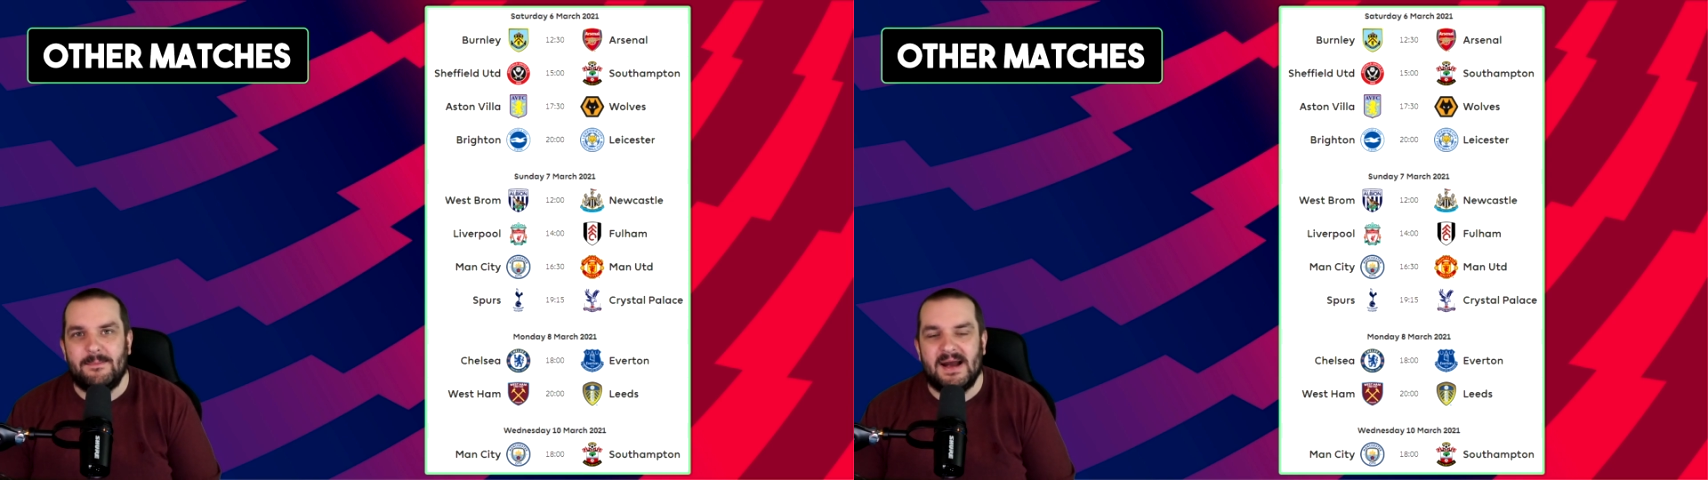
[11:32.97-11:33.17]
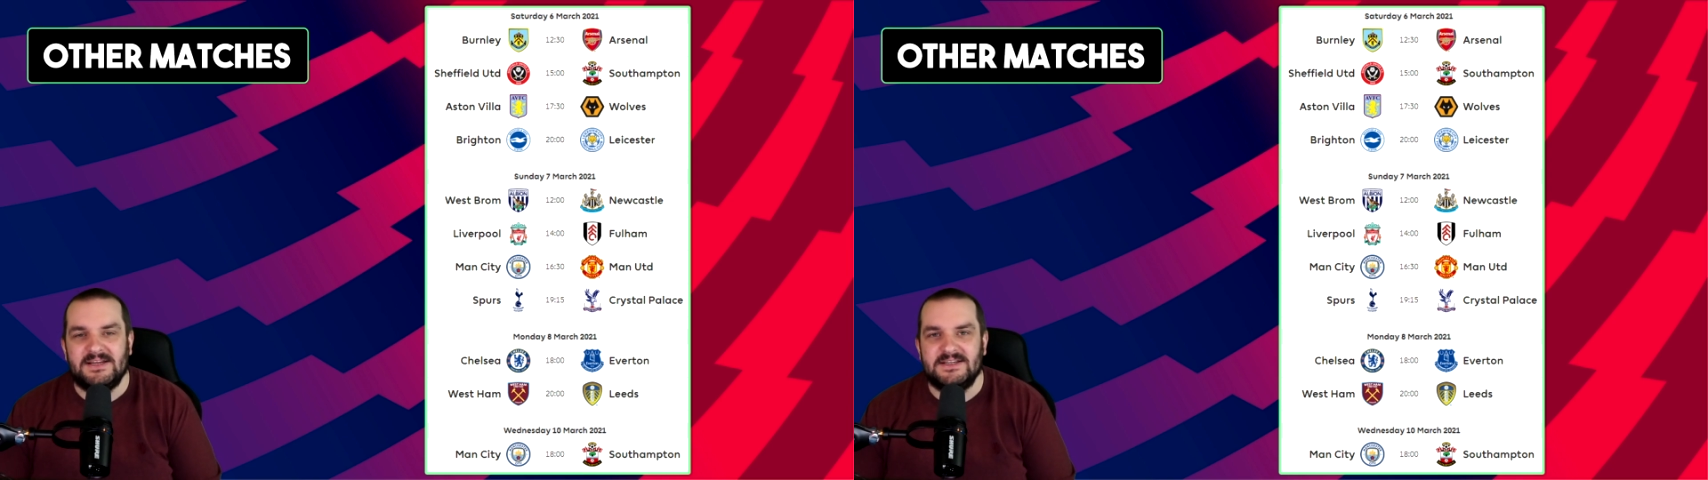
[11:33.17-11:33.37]

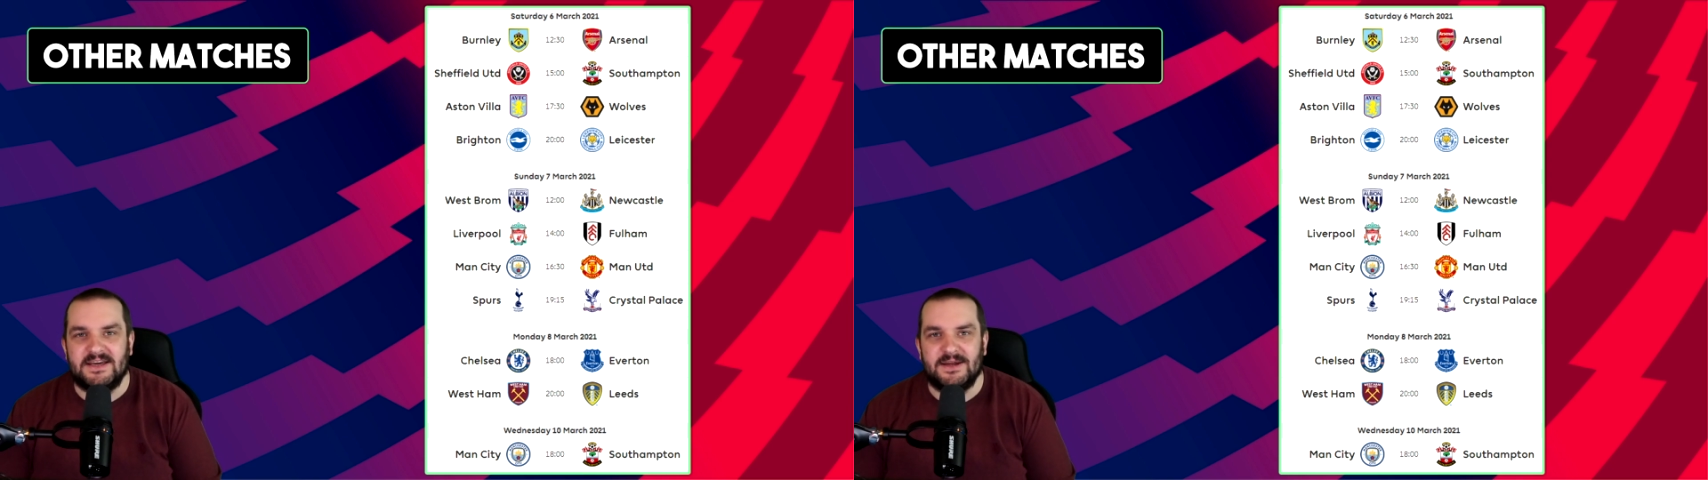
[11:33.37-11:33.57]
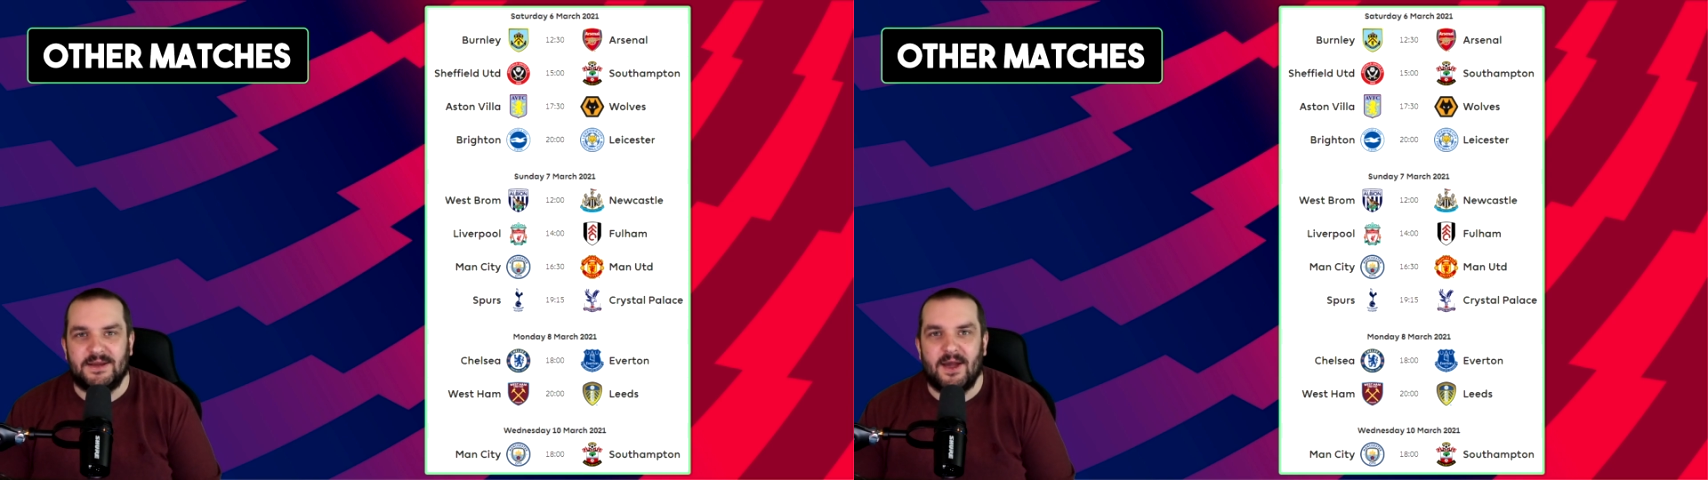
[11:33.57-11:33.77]
match is
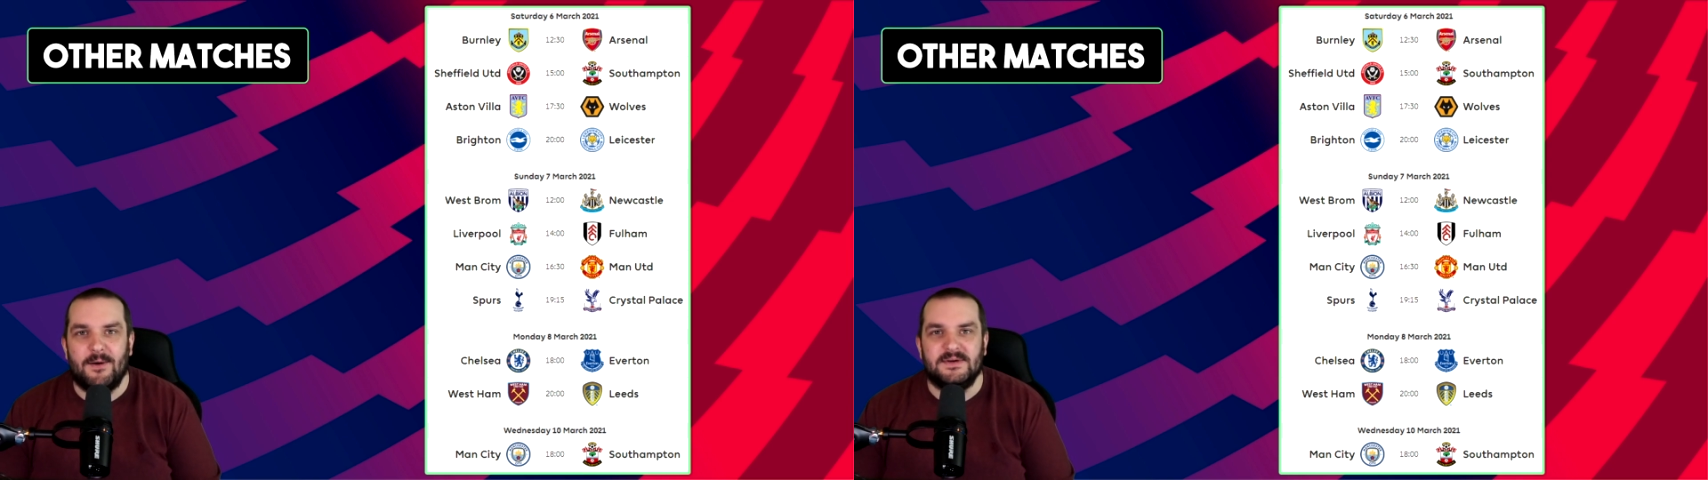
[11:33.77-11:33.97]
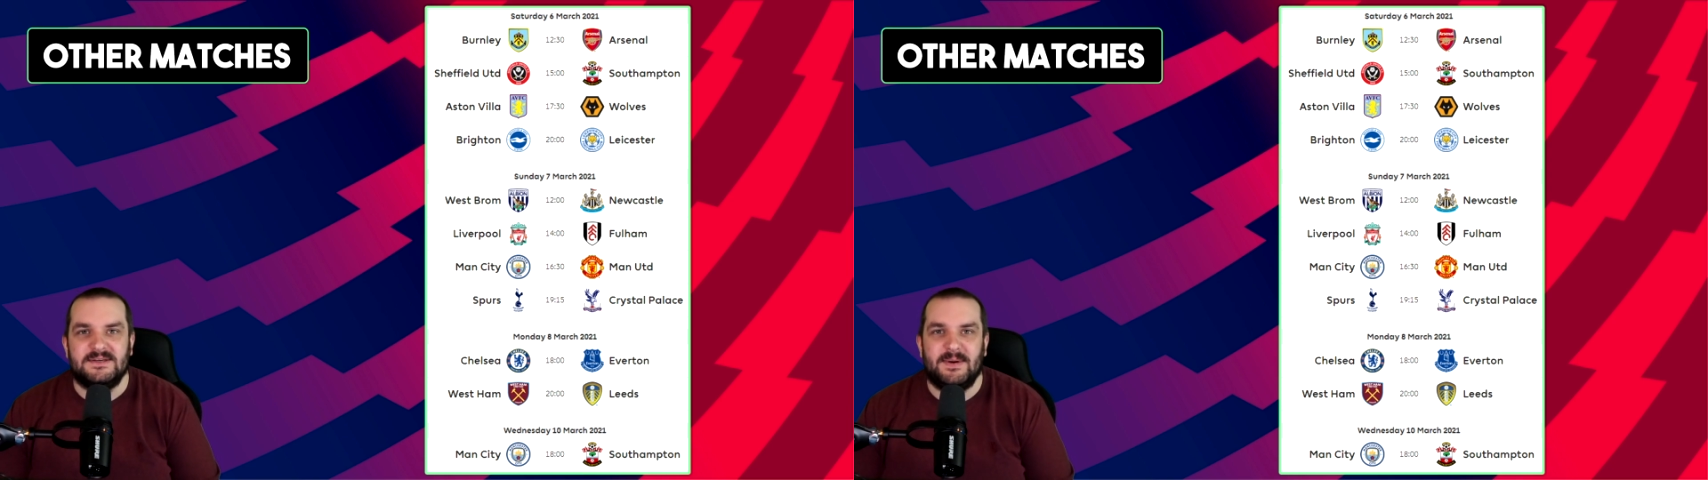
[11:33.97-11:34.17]
going to
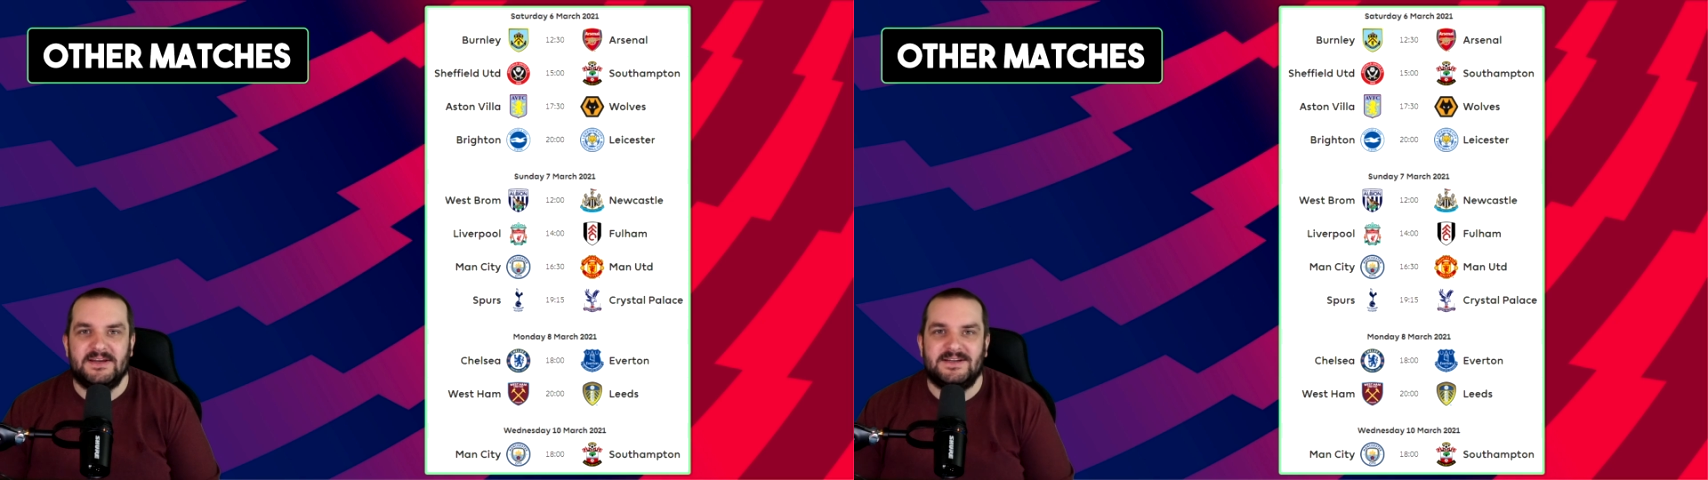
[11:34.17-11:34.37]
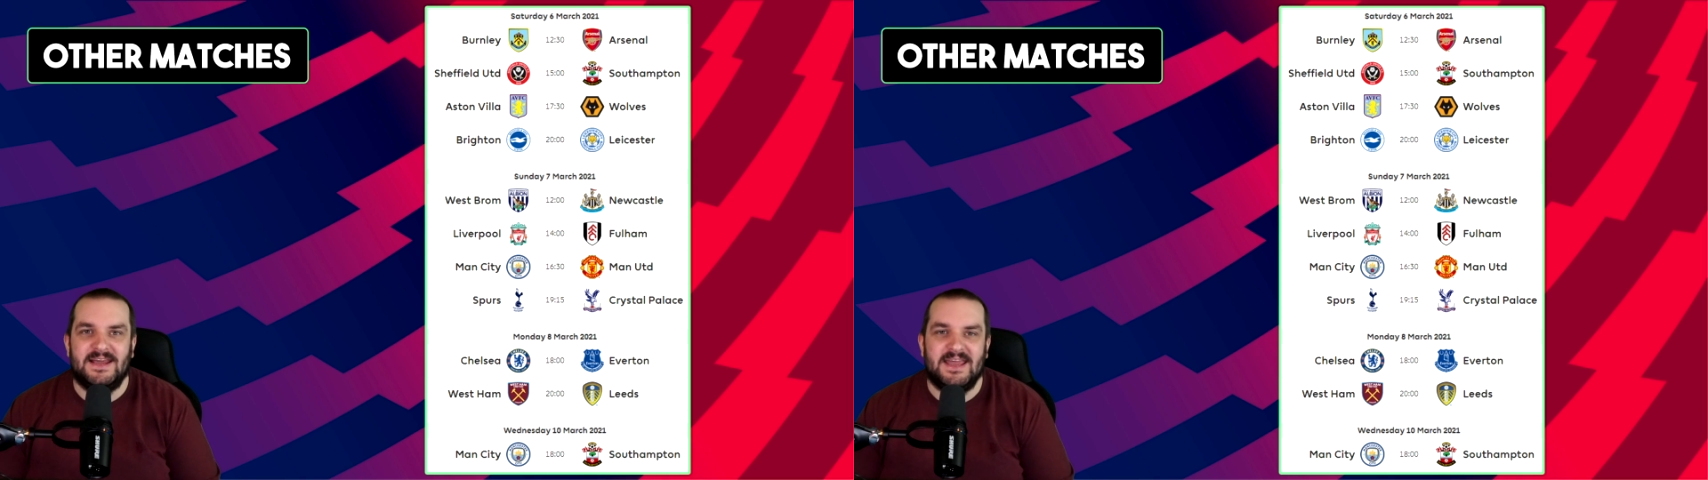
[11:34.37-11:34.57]
go,
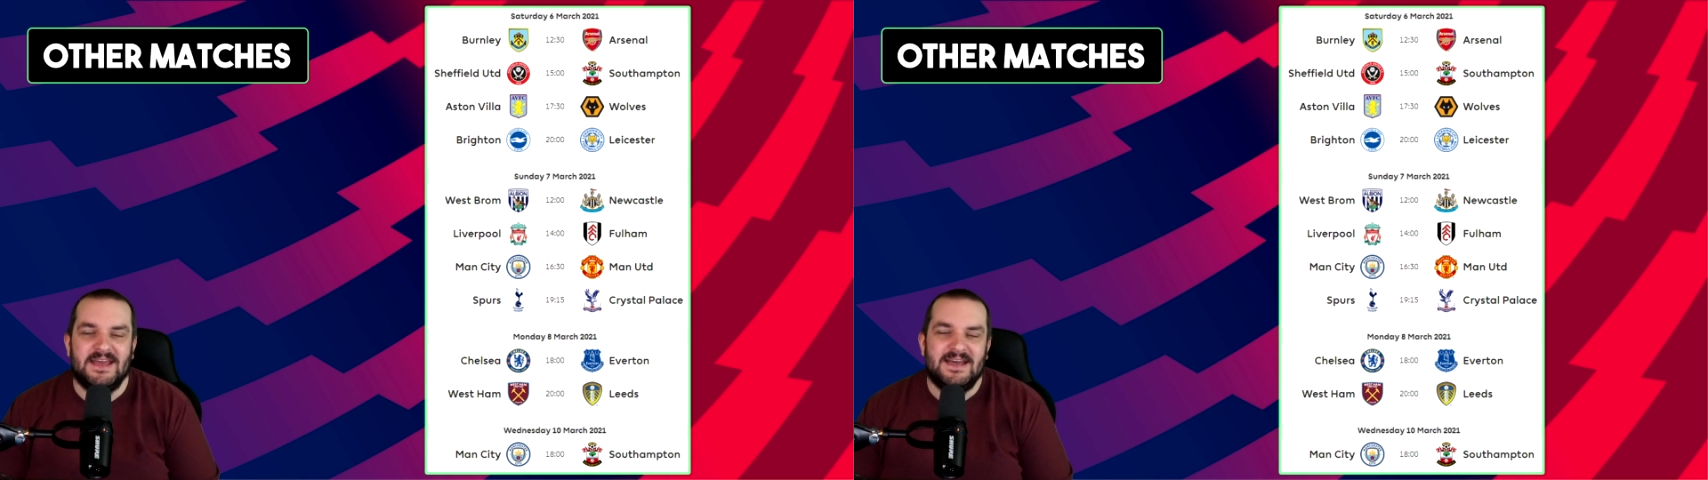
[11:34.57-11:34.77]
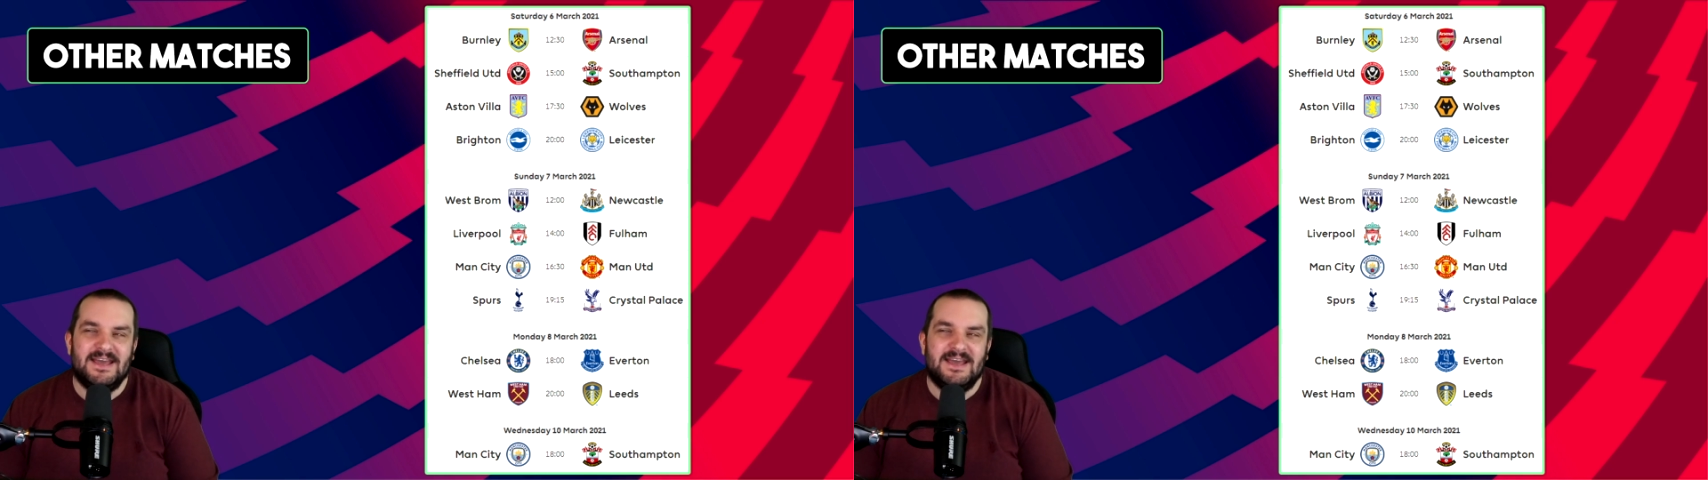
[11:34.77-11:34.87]
especially,